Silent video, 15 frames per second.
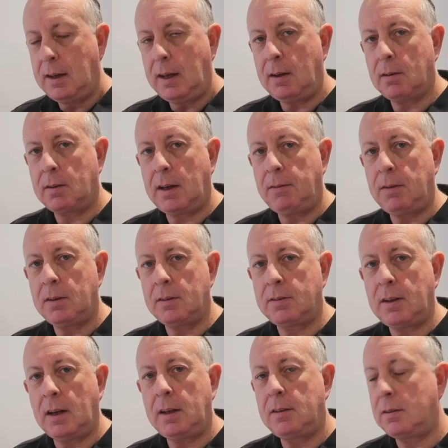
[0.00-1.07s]
it will give you the
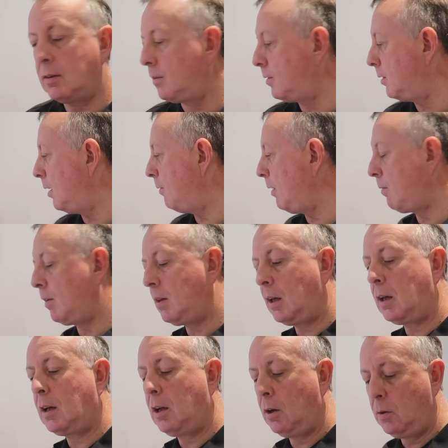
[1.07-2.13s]
status of
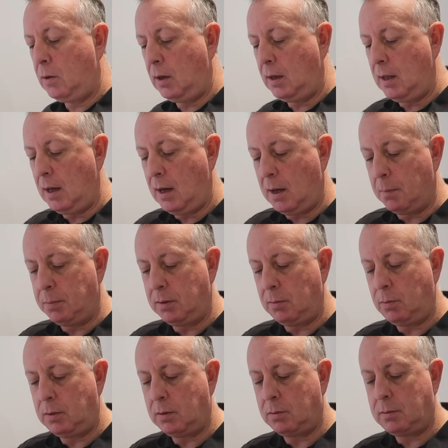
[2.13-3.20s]
everything, including the hub. So
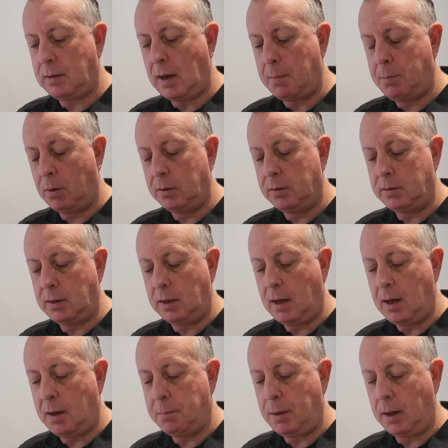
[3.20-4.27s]
if we just tap onto the
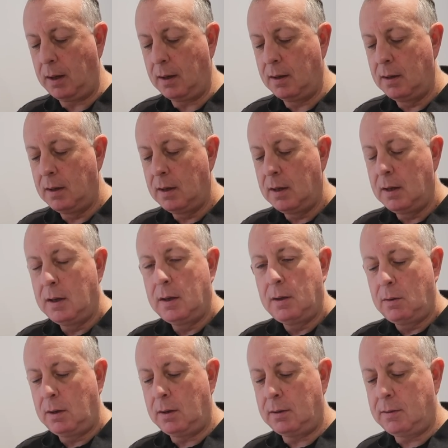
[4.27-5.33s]
hub here,
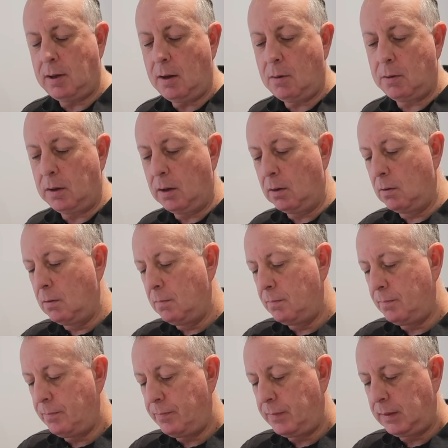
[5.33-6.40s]
it'll tell you
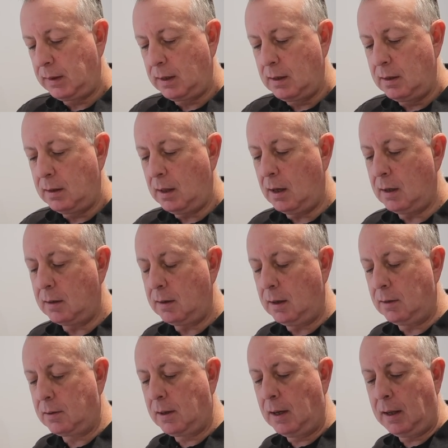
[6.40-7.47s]
that
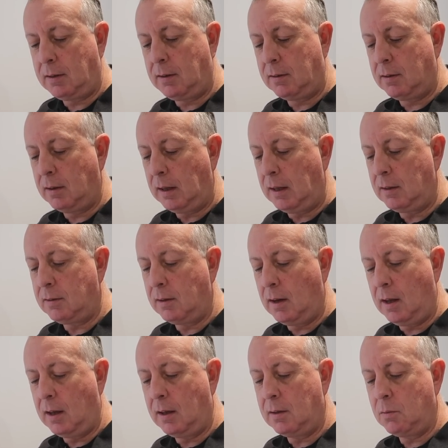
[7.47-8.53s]
it's connected to the
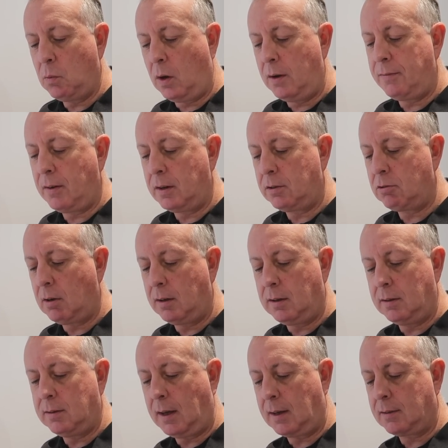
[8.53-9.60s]
internet, Wi-Fi strength
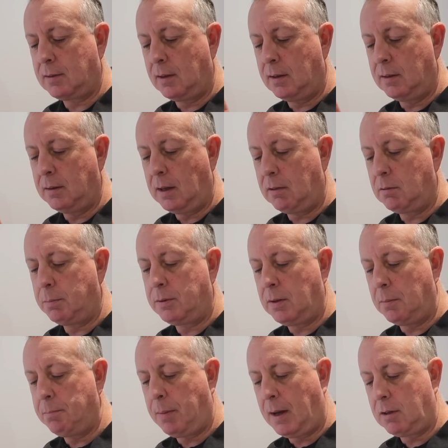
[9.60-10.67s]
is excellent,
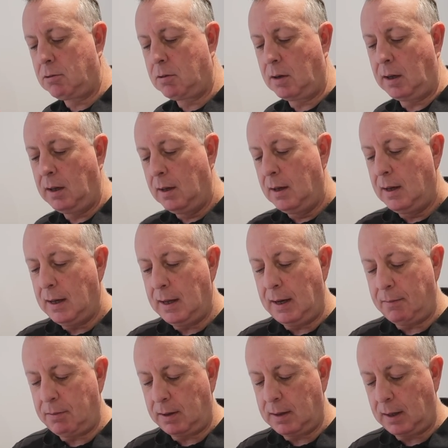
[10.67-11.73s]
100% battery, and
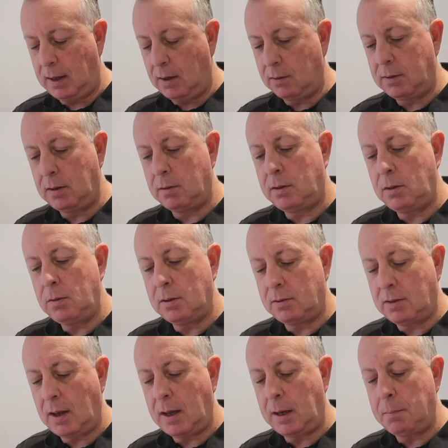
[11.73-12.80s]
everything else. It'll do the
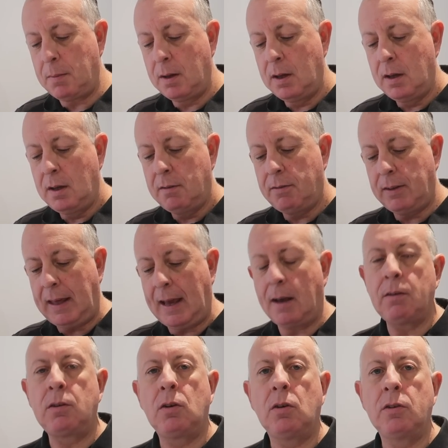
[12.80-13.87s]
same for the
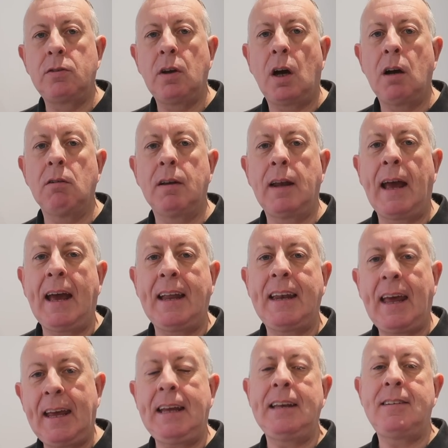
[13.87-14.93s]
outdoor siren
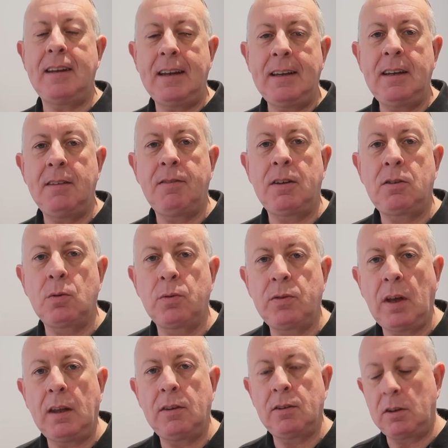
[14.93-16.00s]
and each individual
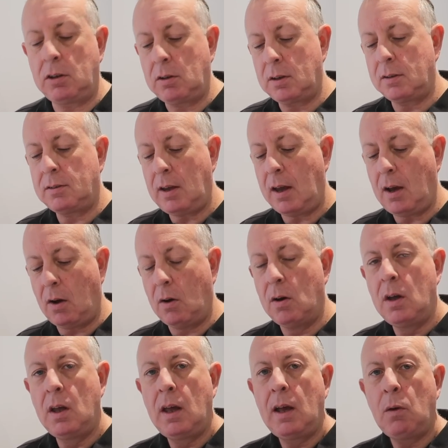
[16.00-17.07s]
sensor. You can tell
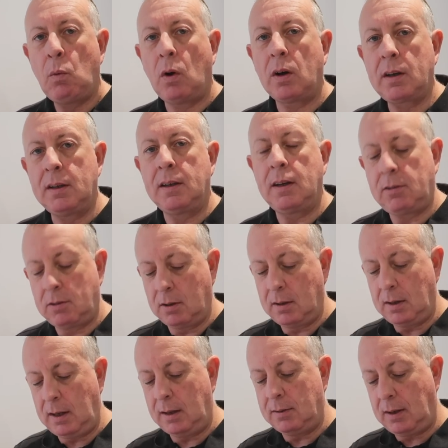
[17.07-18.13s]
what
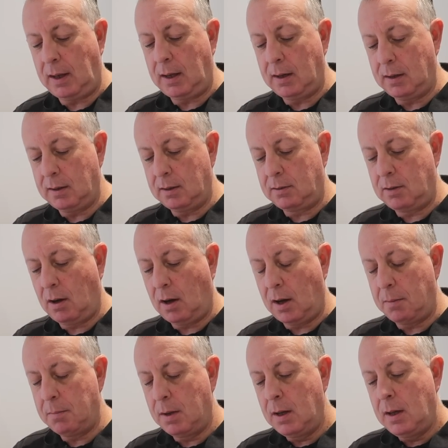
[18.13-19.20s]
condition it's in at the
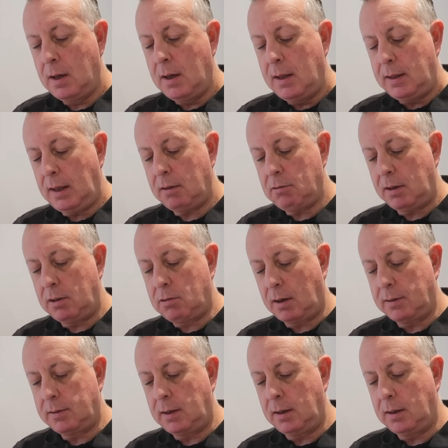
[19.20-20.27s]
time. The other
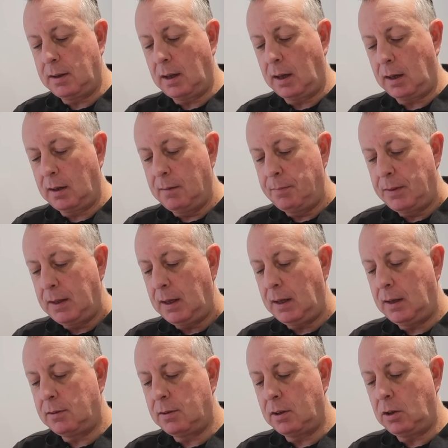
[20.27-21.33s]
interesting thing
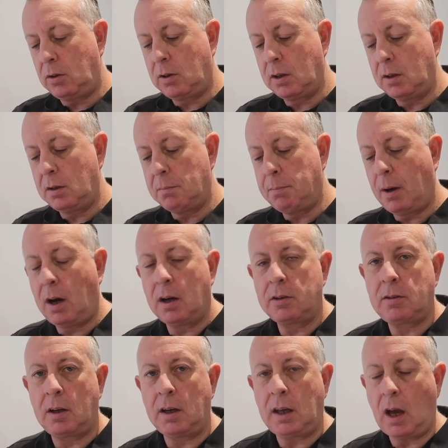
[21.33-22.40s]
is that you can
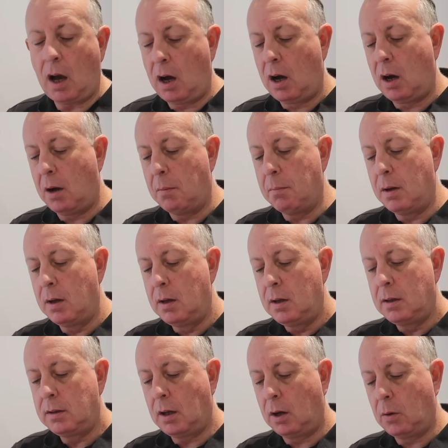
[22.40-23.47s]
partially arm
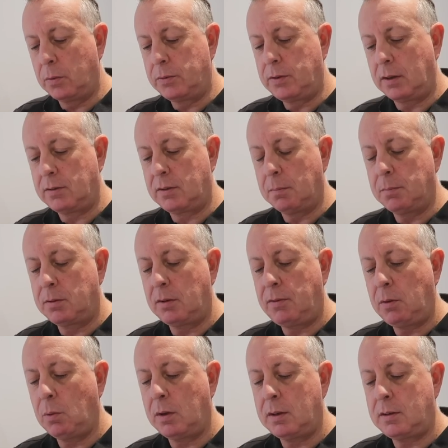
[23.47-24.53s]
the whole system. So
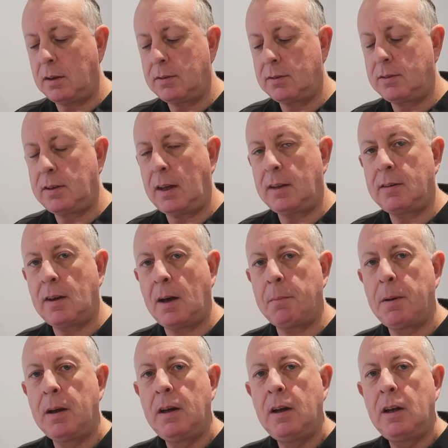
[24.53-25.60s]
if you want to just set
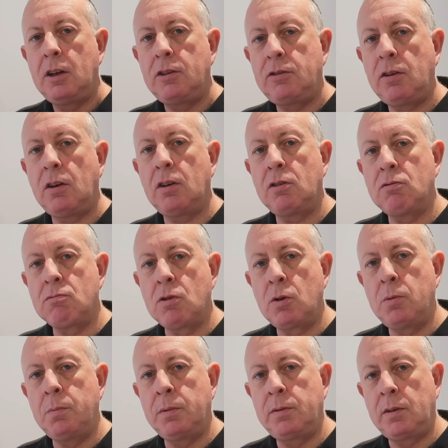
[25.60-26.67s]
up certain
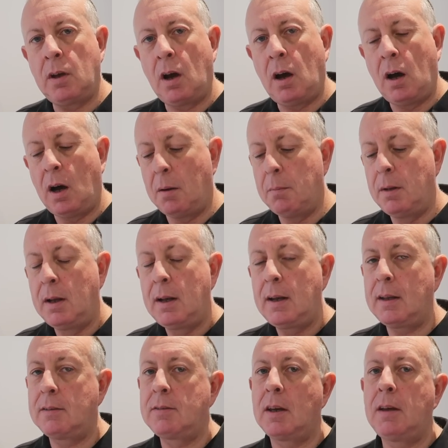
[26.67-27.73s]
rooms to arm,
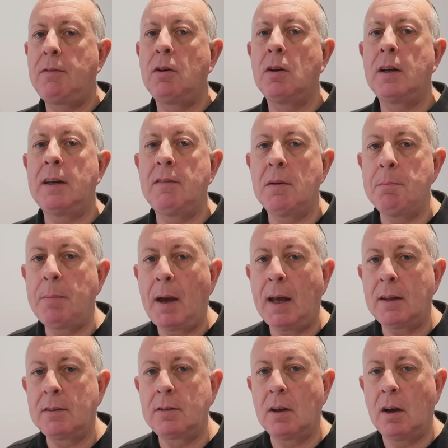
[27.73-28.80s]
let's say if you're leaving
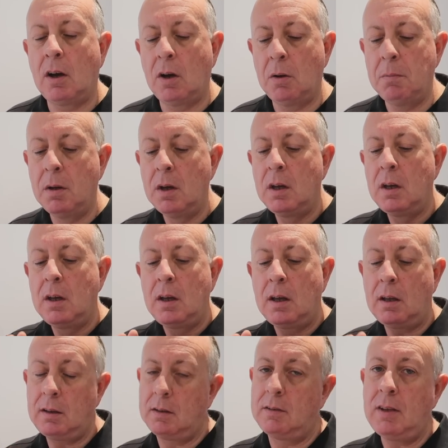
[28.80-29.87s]
pets at home,
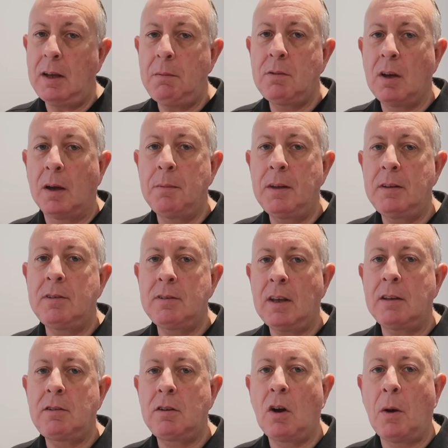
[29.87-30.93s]
at the same time, this has
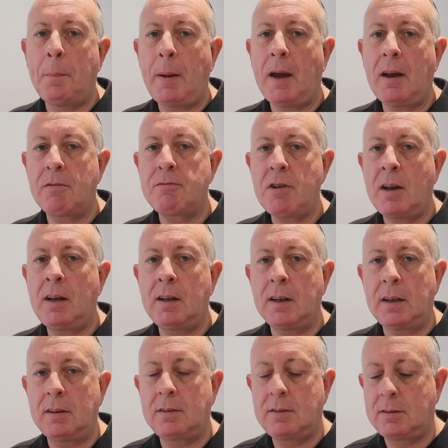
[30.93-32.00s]
actually got a
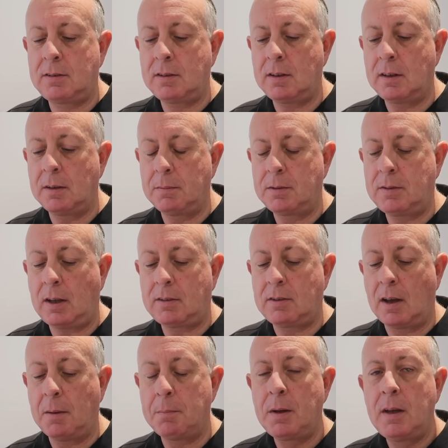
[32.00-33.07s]
pet-friendly
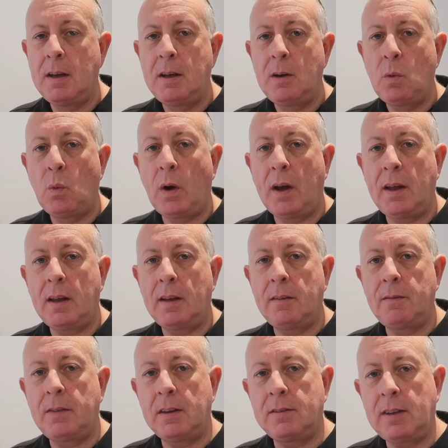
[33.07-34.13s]
setup where
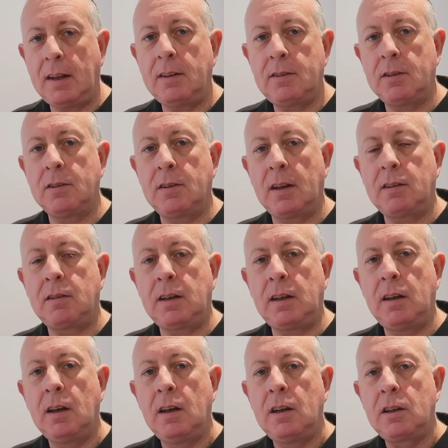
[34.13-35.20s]
the sensors
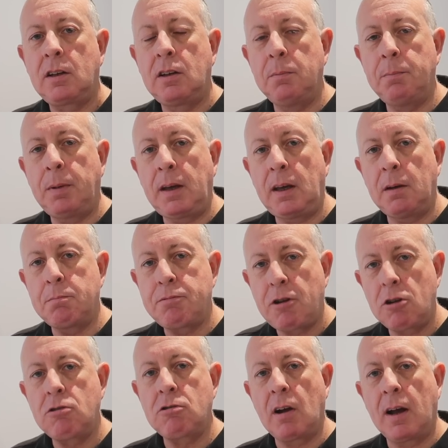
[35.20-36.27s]
actually can be
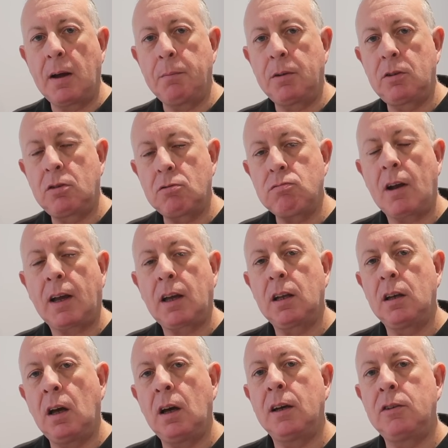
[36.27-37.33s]
programmed to
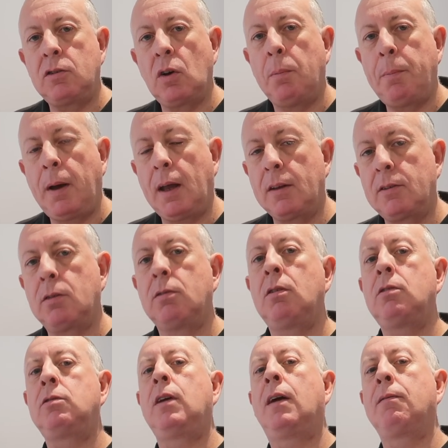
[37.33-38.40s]
recognize your pets. So as
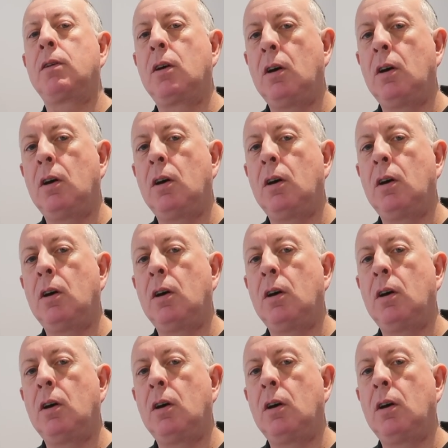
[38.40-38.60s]
long as you haven't